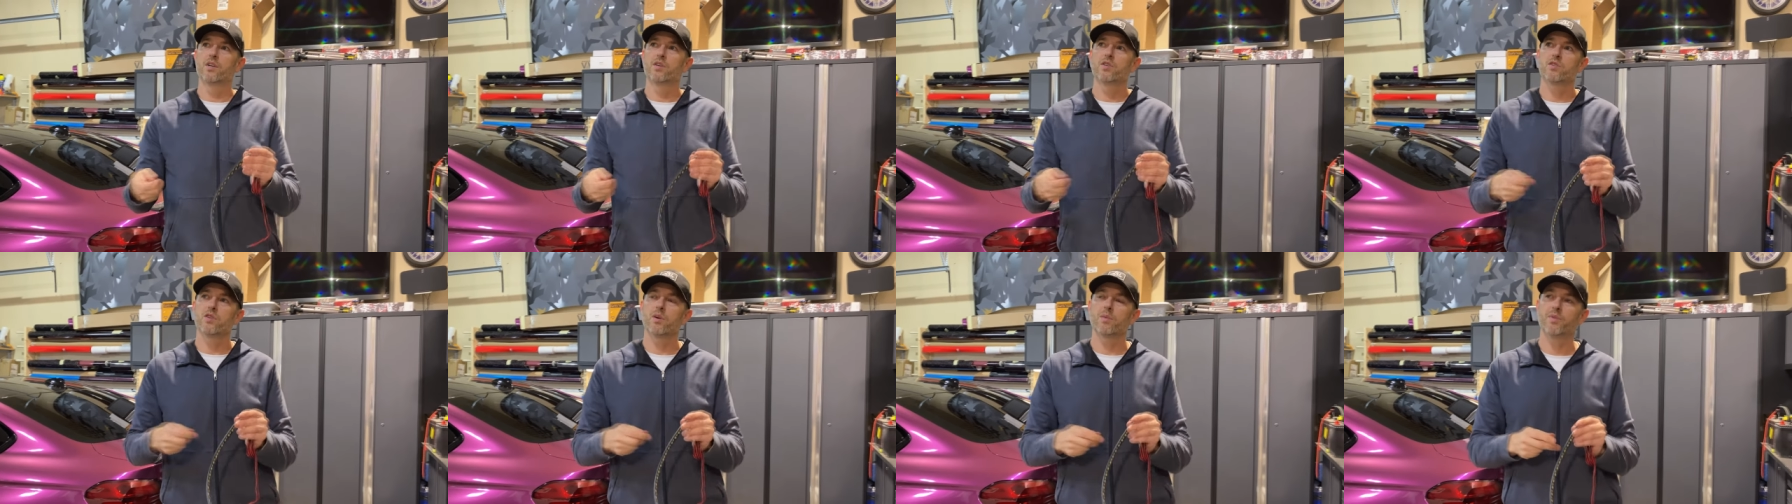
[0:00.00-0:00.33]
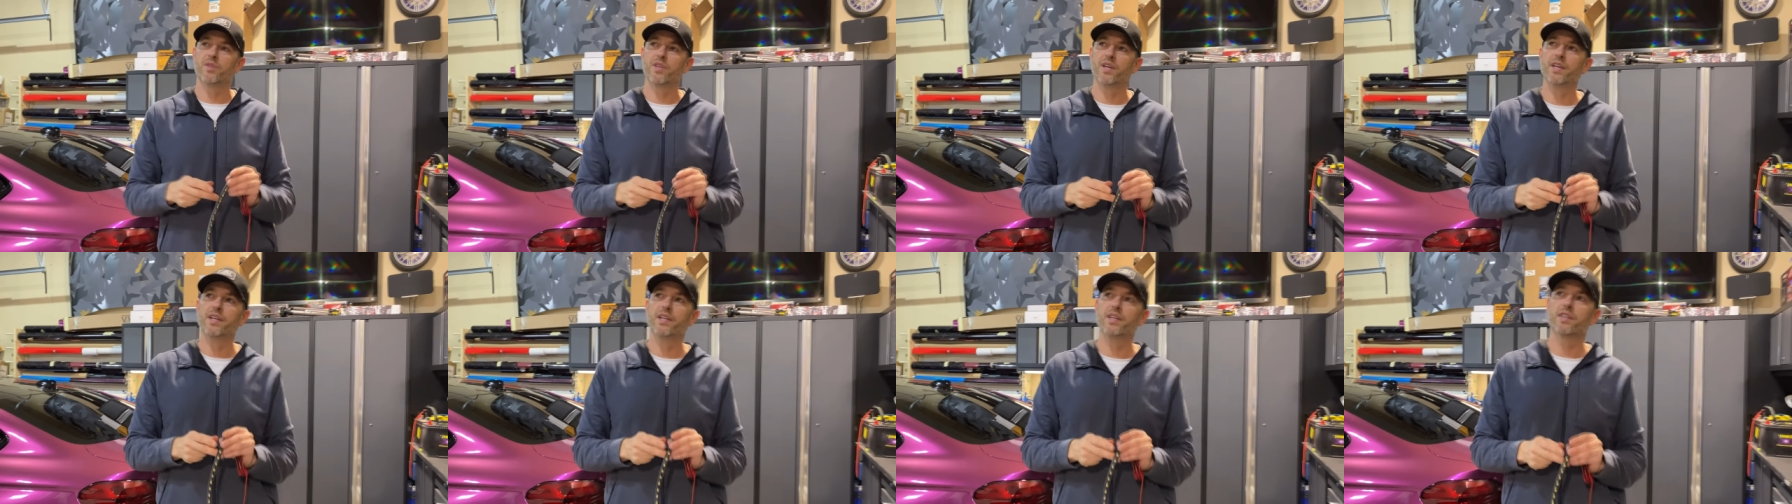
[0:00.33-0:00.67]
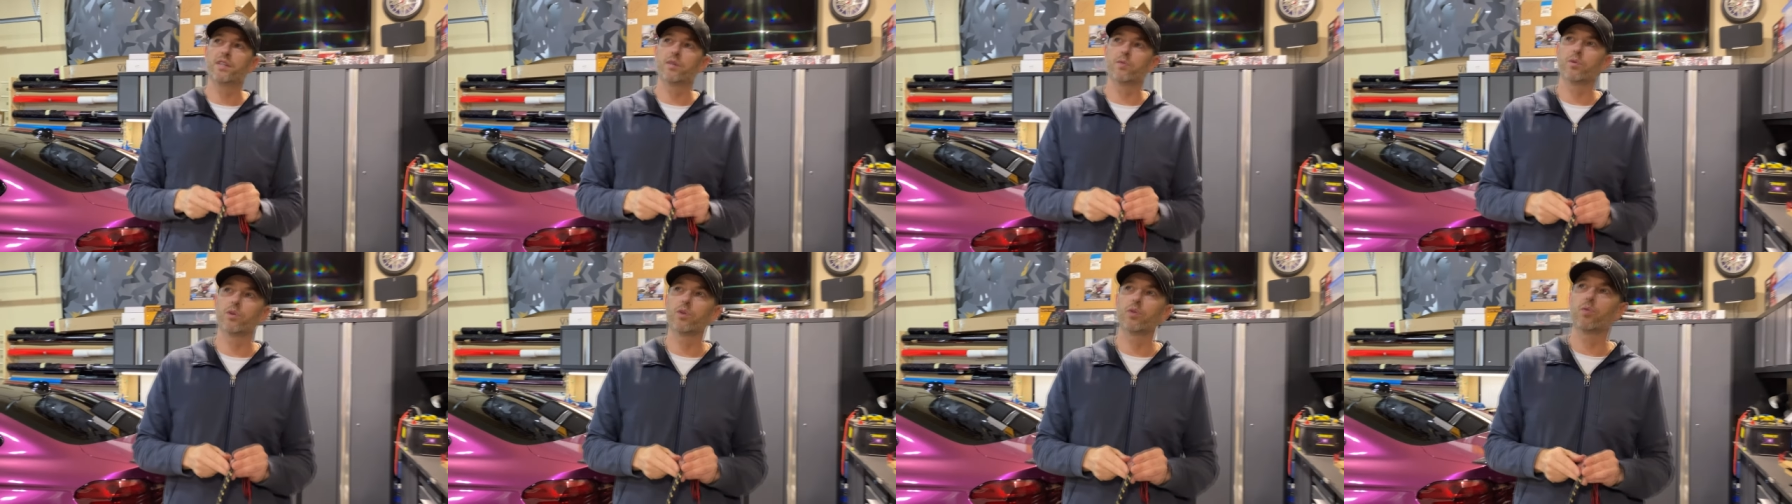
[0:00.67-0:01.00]
So I'm thinking
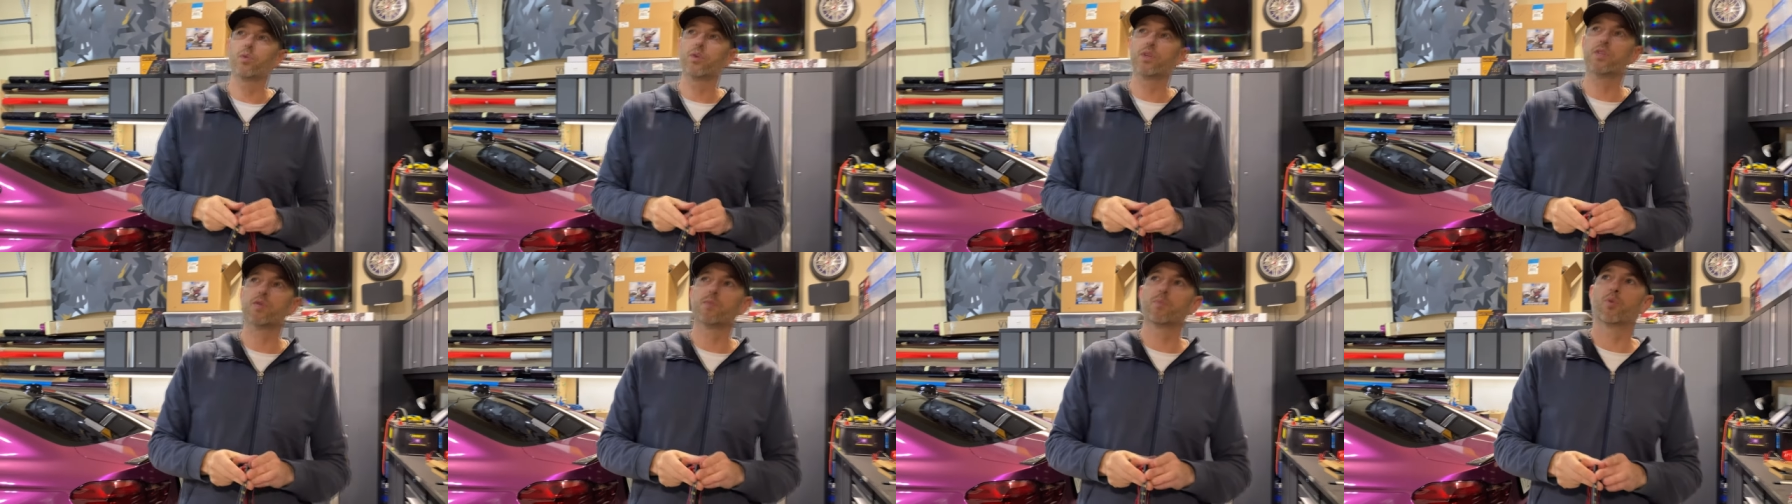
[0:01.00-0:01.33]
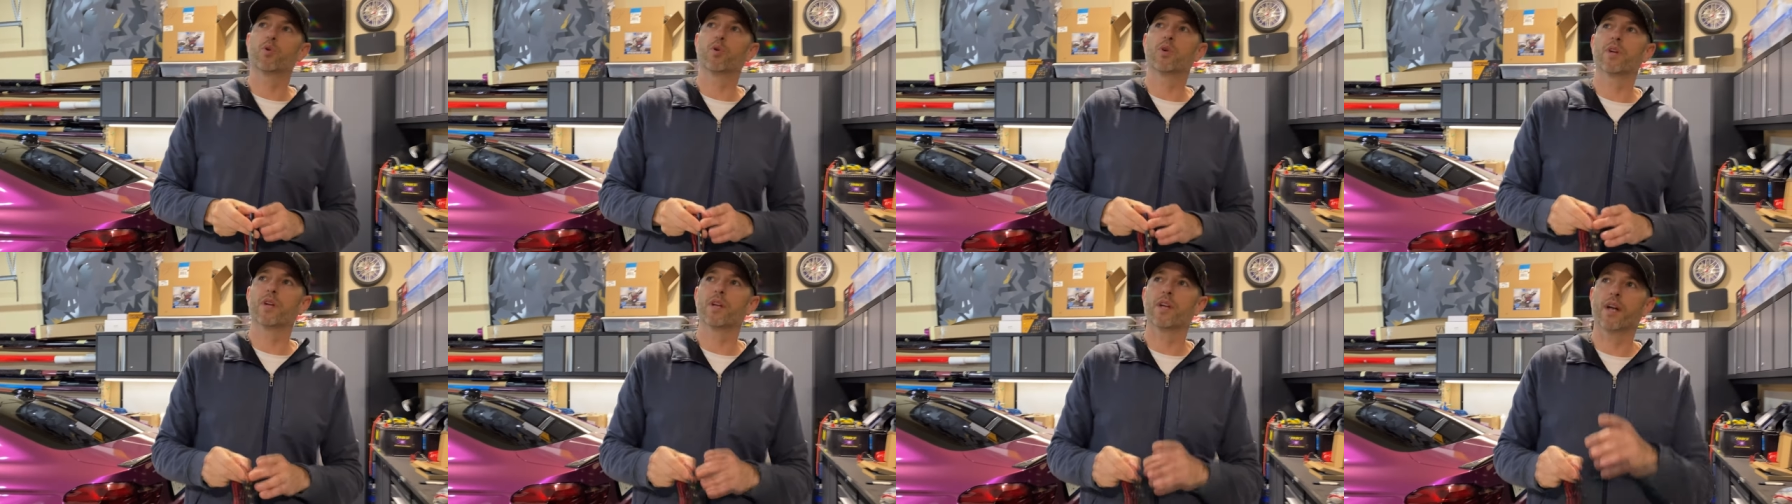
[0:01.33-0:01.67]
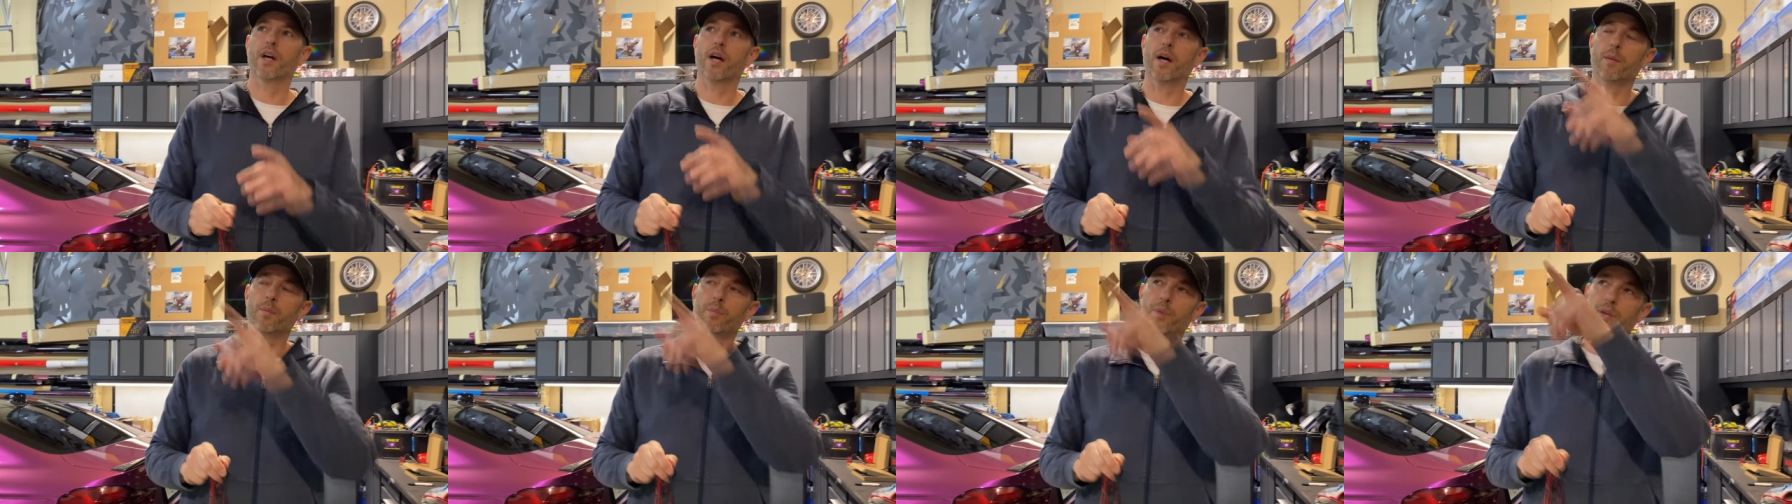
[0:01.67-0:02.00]
that we're going to put it
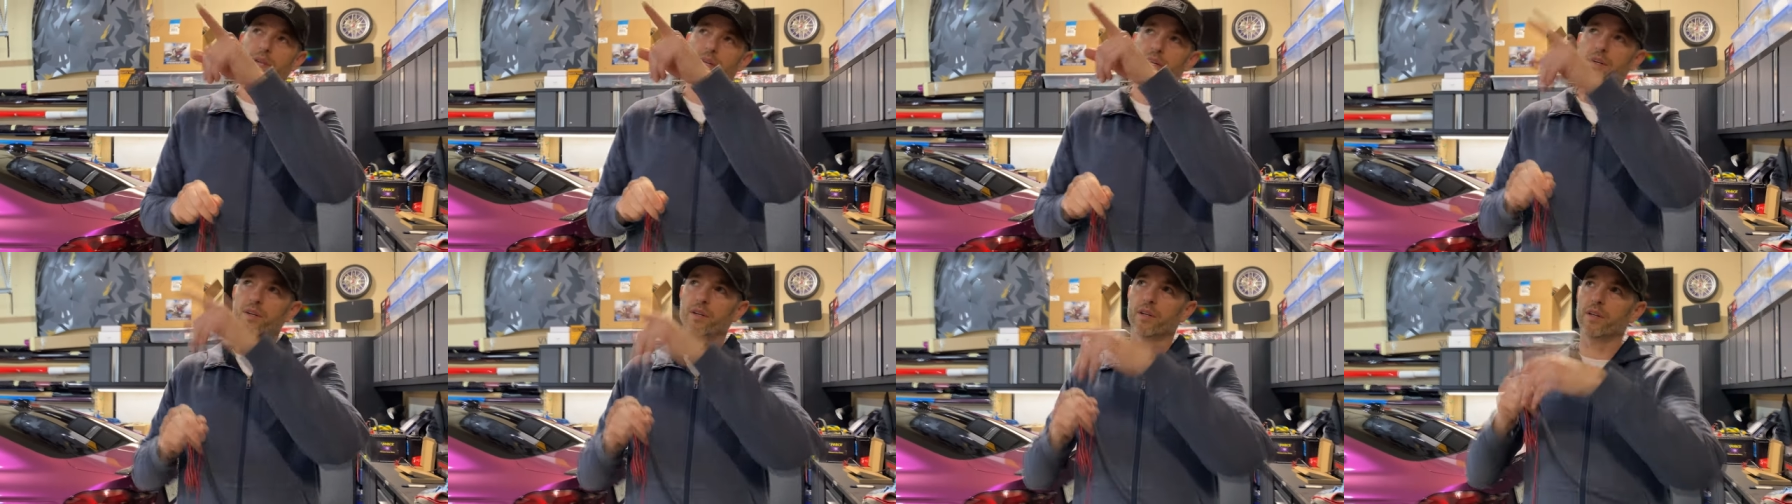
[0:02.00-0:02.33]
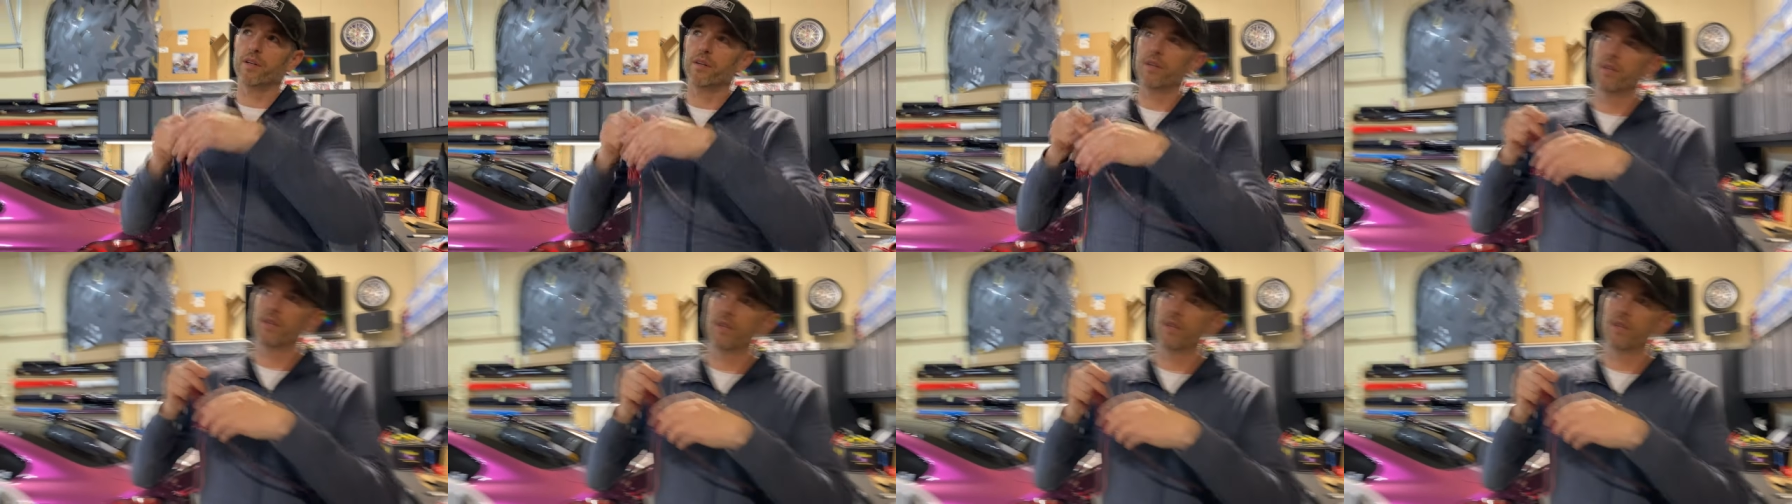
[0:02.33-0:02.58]
up here